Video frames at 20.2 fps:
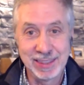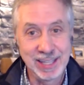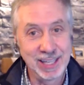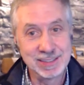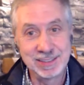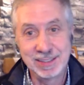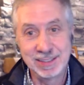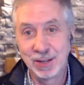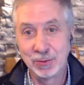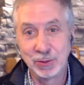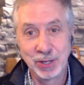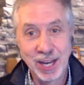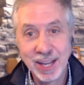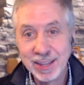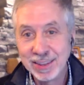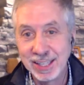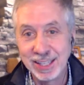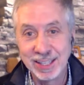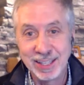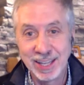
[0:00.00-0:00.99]
That's not what I
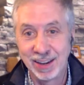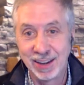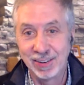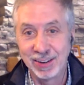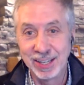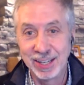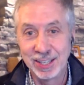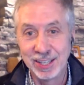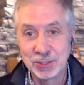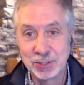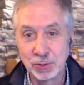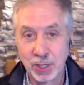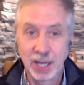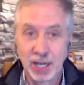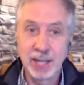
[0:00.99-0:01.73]
think caring is, right?